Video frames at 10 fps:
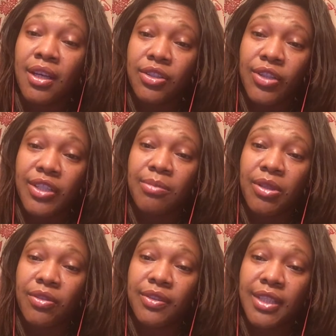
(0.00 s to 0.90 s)
trace
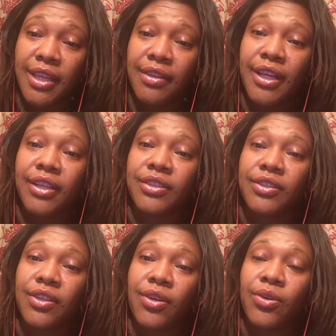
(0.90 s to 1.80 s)
minerals in there.
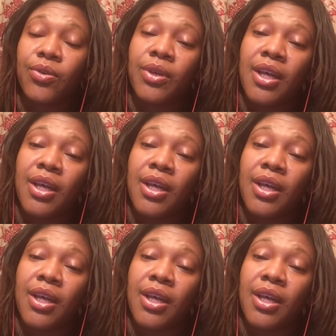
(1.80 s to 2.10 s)
So